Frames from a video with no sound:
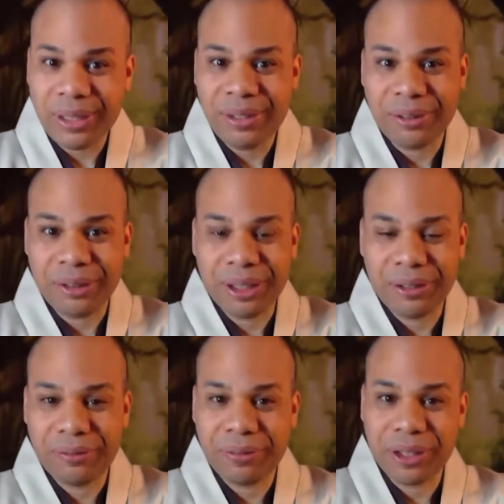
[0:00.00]
You already
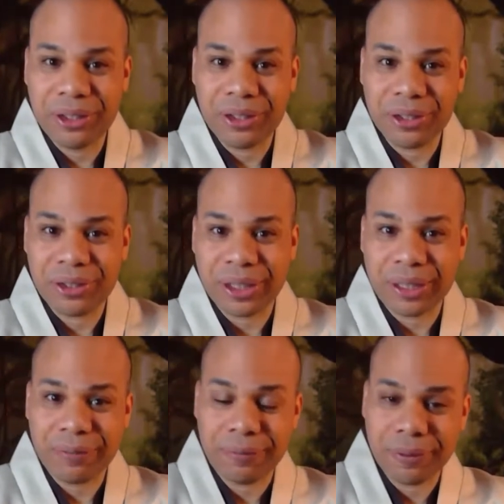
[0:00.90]
finished the
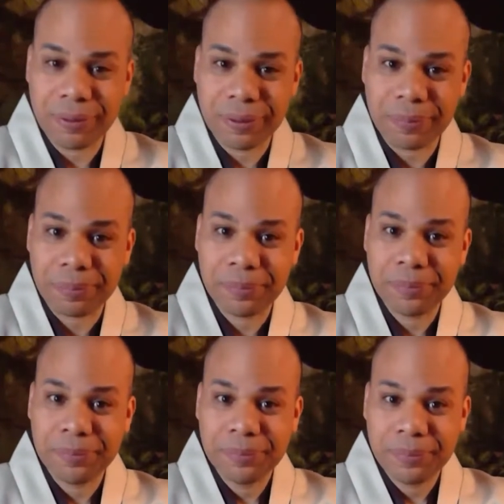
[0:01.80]
second form,
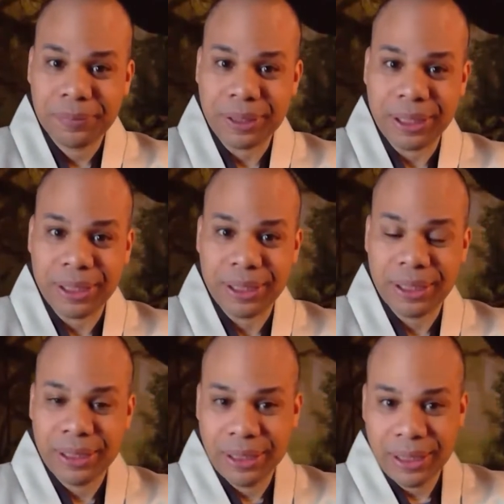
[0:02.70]
okay,
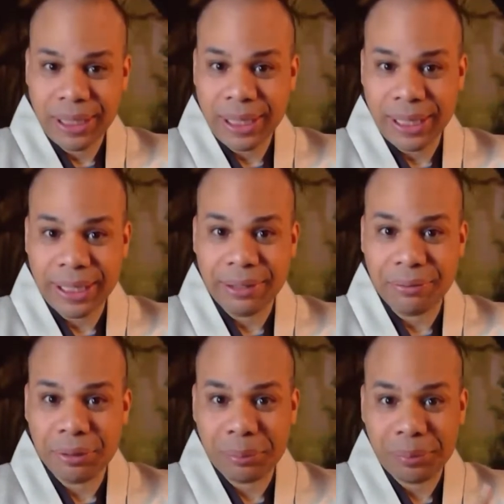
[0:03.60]
and
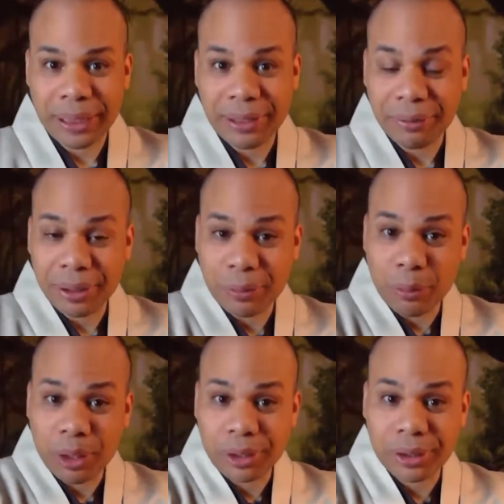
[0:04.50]
they're playing with the
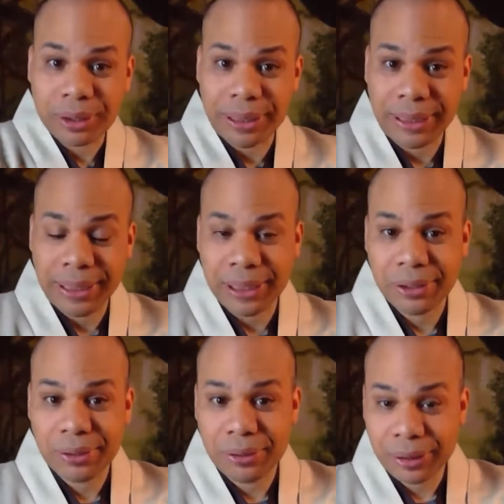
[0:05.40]
water techniques
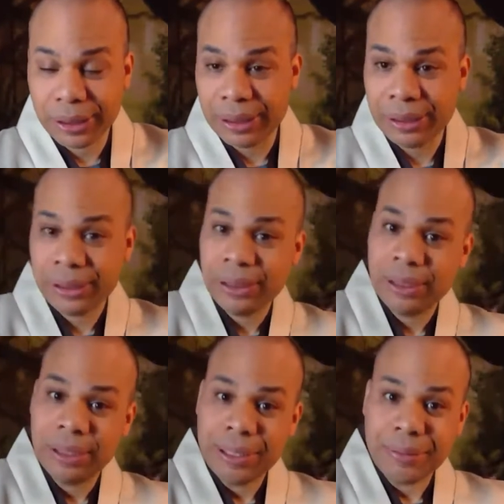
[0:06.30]
too. Yeah,
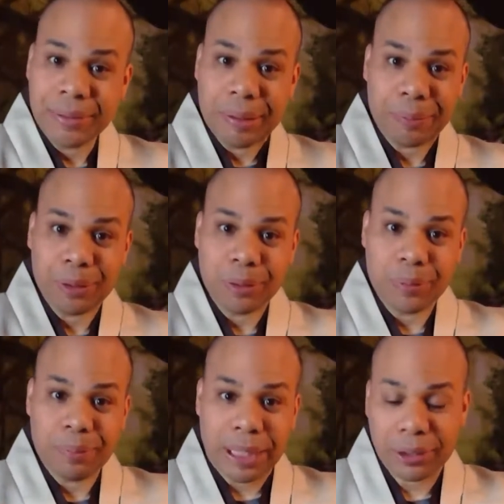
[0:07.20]
I'm gonna go
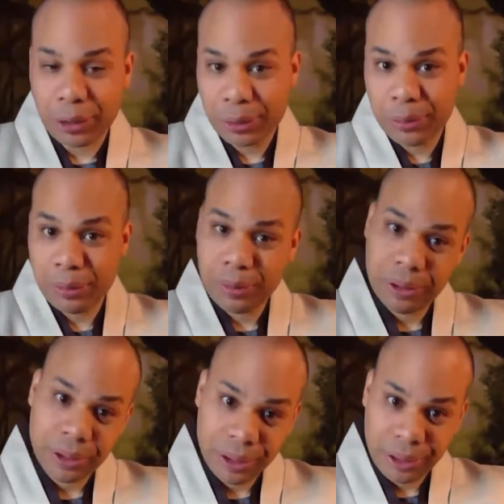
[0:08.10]
back through
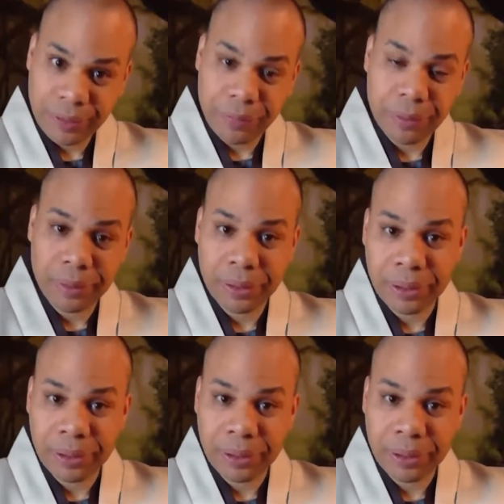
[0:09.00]
different